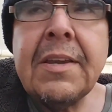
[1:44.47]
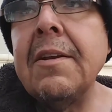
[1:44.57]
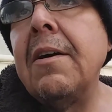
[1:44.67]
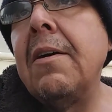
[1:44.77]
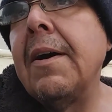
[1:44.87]

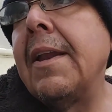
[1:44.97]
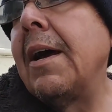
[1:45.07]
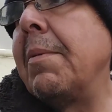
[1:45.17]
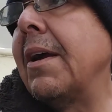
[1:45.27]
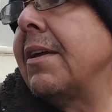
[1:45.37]
you know, and
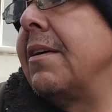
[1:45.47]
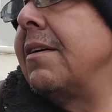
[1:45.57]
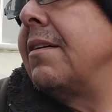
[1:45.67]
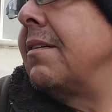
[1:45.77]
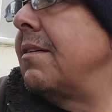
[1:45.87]
I'm not
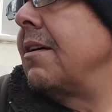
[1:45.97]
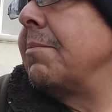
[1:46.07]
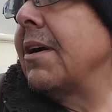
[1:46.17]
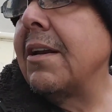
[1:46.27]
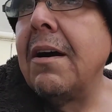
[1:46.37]
gonna,
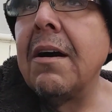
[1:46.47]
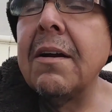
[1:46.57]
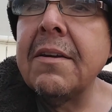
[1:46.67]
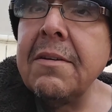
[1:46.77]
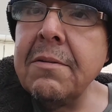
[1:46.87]
I'm not gonna
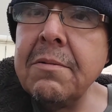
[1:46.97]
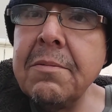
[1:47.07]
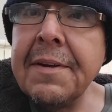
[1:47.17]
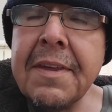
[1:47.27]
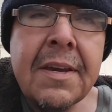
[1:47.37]

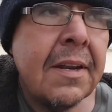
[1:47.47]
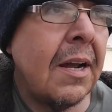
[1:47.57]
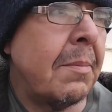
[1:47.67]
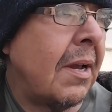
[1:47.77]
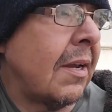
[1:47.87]
argue with it.
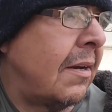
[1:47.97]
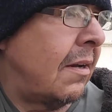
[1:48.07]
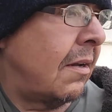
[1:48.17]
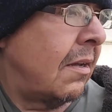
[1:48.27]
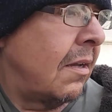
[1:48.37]
I'm not
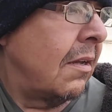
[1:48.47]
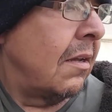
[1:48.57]
gonna